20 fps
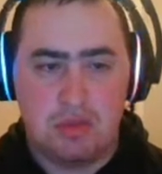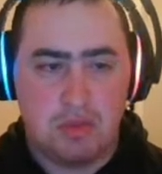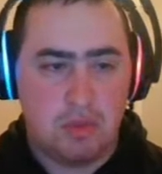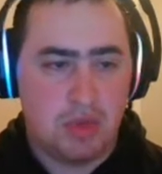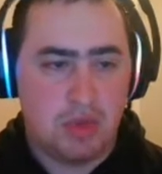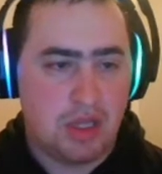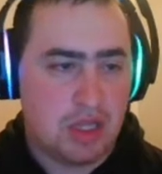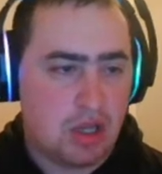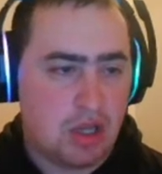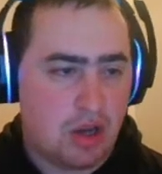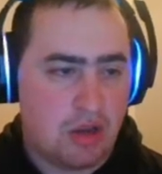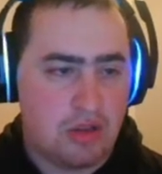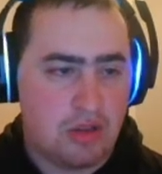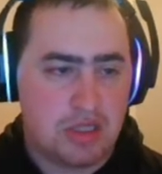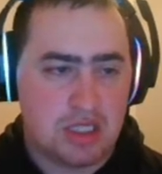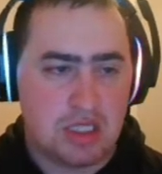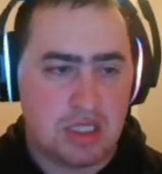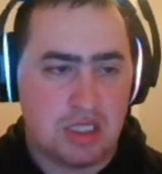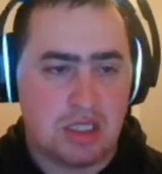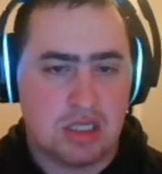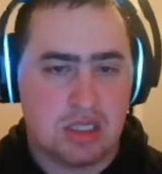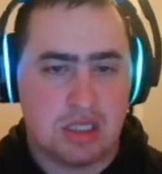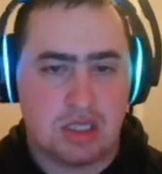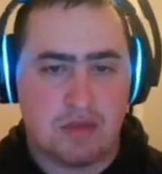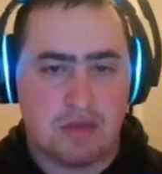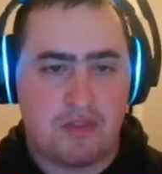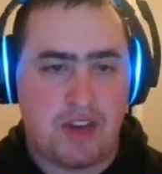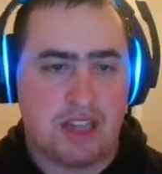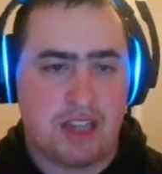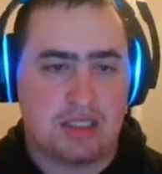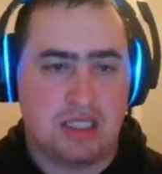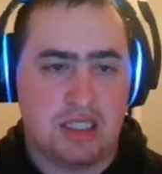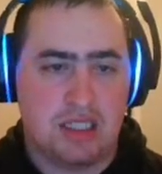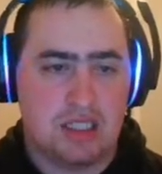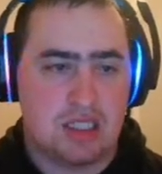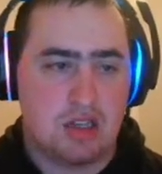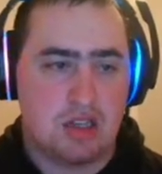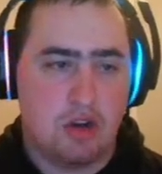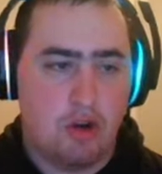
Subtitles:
Really, all this is the fact that it's an